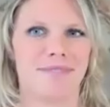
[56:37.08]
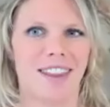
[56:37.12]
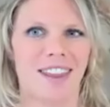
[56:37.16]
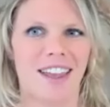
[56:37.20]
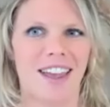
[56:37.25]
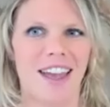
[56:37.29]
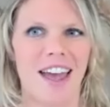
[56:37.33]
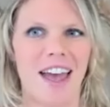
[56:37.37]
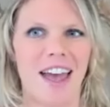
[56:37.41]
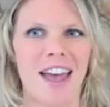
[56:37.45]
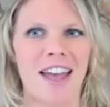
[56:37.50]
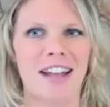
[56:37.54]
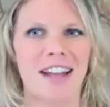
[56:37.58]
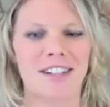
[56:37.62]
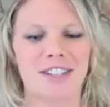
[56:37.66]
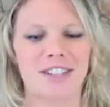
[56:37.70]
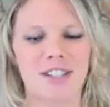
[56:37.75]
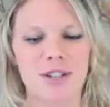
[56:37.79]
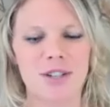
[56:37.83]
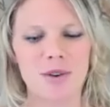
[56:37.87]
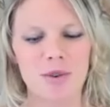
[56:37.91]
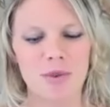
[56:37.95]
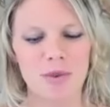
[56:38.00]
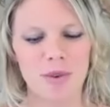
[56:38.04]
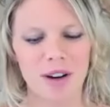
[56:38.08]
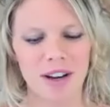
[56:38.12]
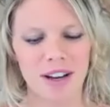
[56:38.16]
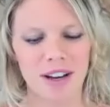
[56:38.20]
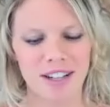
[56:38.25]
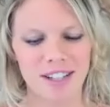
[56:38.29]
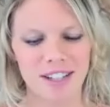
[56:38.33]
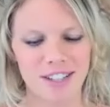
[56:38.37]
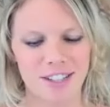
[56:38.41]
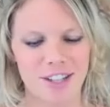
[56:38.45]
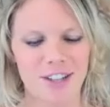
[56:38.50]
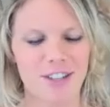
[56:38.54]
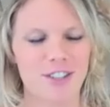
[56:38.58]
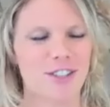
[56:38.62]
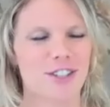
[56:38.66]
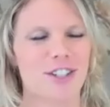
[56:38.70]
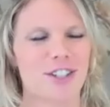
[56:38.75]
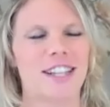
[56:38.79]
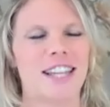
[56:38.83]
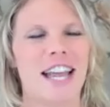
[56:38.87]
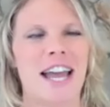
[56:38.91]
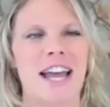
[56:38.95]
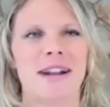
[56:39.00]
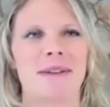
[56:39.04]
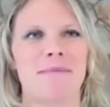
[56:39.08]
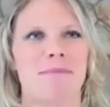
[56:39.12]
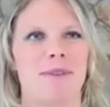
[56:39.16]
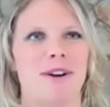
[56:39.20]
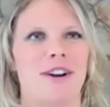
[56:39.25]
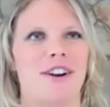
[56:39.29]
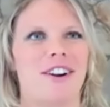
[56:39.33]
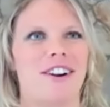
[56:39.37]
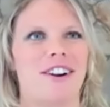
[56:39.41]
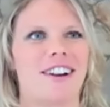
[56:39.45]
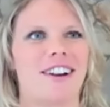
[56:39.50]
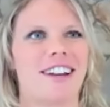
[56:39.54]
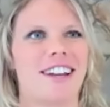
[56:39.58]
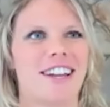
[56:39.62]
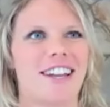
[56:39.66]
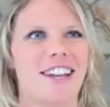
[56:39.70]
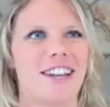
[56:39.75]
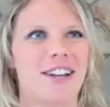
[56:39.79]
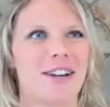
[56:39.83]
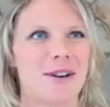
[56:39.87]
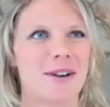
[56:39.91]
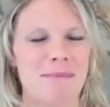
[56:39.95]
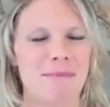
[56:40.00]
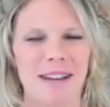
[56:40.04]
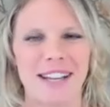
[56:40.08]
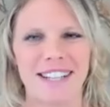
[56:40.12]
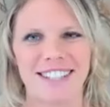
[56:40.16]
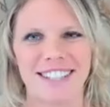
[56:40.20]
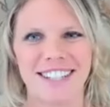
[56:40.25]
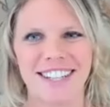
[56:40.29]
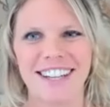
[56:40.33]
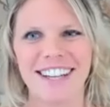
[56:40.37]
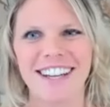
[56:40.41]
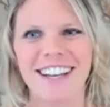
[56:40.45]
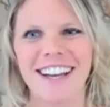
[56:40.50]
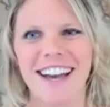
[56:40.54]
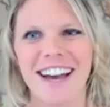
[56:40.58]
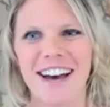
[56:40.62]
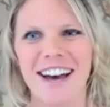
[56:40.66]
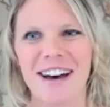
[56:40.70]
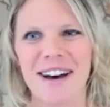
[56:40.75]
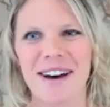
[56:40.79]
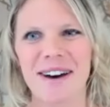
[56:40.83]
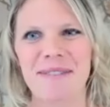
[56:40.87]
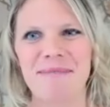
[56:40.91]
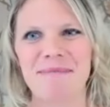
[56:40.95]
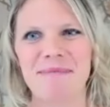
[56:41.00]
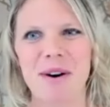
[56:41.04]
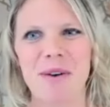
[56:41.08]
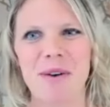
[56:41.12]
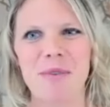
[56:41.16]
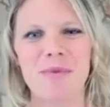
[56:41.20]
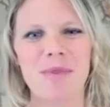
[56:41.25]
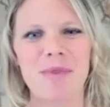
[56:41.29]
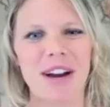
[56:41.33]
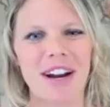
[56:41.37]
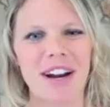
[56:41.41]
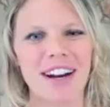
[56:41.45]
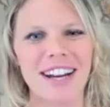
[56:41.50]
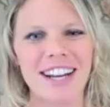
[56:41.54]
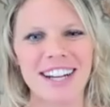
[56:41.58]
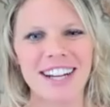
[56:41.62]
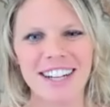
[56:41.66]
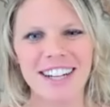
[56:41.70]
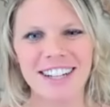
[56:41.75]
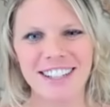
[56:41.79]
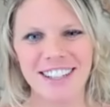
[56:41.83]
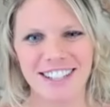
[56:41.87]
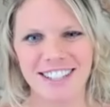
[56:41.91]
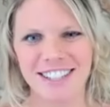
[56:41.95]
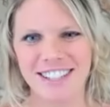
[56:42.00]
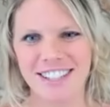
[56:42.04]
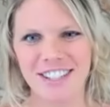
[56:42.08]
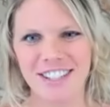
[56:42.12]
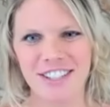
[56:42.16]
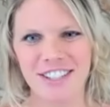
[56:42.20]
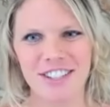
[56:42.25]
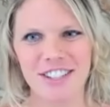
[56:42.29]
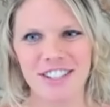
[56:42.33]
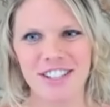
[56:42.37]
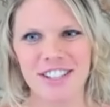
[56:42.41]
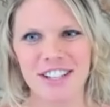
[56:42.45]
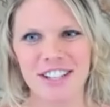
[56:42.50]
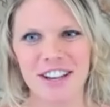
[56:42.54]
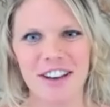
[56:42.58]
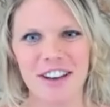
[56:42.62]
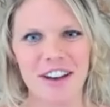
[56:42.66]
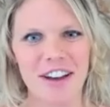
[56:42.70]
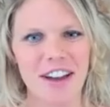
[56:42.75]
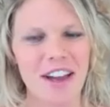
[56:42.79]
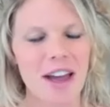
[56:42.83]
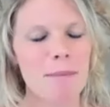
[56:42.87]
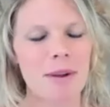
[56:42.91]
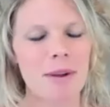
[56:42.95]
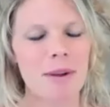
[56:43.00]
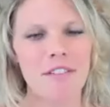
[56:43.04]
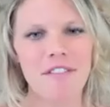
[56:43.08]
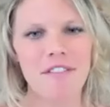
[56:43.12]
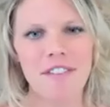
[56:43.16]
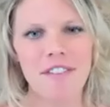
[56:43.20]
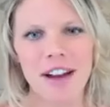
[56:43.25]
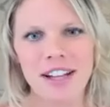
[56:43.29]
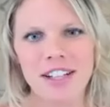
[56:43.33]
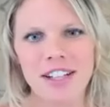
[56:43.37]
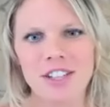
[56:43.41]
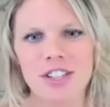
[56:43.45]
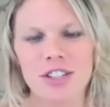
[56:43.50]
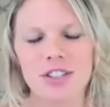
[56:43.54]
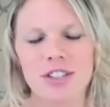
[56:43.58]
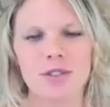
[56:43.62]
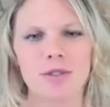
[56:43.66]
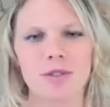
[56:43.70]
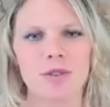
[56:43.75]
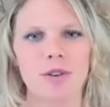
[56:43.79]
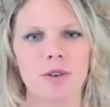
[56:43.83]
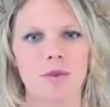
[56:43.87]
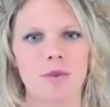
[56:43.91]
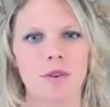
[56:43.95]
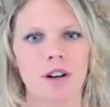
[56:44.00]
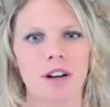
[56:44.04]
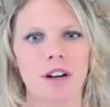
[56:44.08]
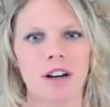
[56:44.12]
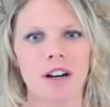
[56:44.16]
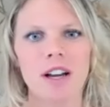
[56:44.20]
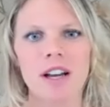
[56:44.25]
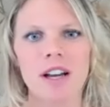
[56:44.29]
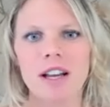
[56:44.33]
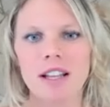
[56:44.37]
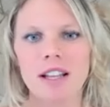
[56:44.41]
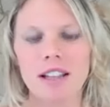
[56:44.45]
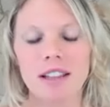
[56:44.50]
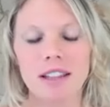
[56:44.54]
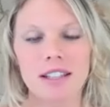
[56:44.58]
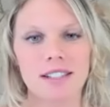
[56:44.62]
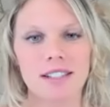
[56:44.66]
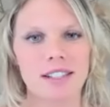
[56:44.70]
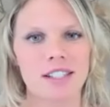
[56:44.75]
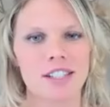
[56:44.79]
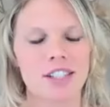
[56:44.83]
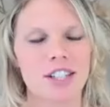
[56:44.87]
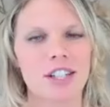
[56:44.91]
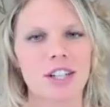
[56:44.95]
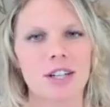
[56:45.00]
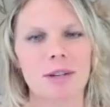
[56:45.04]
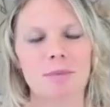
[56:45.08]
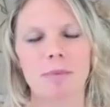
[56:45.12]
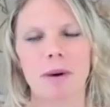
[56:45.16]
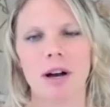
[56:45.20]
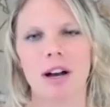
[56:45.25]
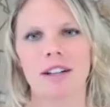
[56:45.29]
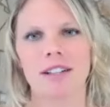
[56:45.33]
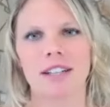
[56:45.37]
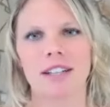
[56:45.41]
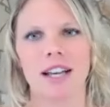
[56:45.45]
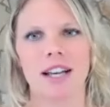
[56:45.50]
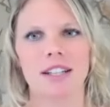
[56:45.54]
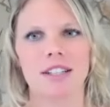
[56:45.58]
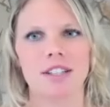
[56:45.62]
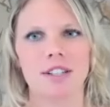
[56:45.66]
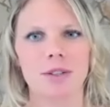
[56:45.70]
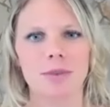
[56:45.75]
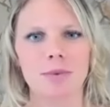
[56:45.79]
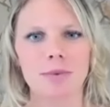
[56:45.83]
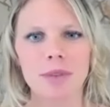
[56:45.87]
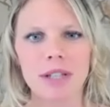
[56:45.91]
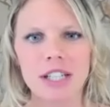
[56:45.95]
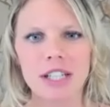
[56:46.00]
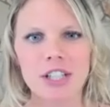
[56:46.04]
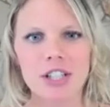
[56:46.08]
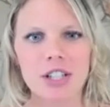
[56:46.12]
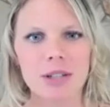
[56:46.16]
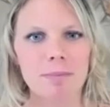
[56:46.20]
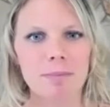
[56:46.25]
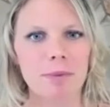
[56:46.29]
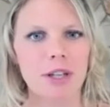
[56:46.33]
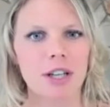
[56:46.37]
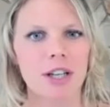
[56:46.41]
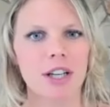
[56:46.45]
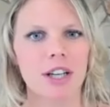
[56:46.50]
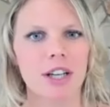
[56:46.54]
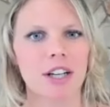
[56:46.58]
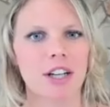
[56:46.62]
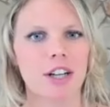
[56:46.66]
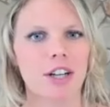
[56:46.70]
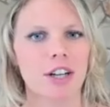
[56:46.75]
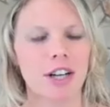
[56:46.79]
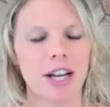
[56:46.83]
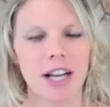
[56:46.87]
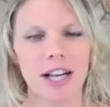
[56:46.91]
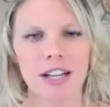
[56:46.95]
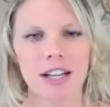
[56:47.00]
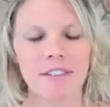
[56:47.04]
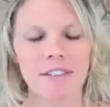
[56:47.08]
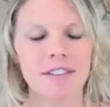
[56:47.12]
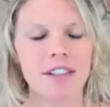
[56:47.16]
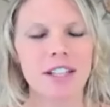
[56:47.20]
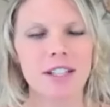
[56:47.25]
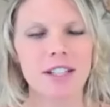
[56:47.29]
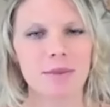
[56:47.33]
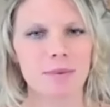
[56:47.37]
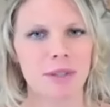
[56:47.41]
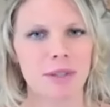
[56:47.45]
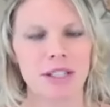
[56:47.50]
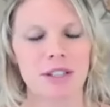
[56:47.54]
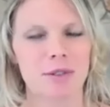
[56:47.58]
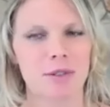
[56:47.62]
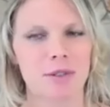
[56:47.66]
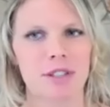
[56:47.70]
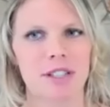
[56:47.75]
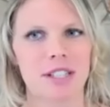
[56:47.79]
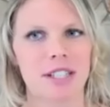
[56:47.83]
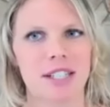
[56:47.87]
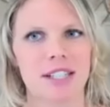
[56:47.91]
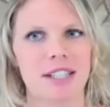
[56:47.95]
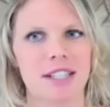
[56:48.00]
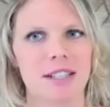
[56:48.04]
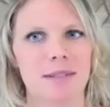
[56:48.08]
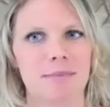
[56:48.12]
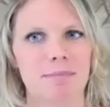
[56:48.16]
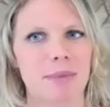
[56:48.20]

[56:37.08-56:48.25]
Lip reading: And so, Dr. Alana Berg, you're amazing. Where can our listeners come and find you, or listen to your podcast, or read your book, or any of these resources?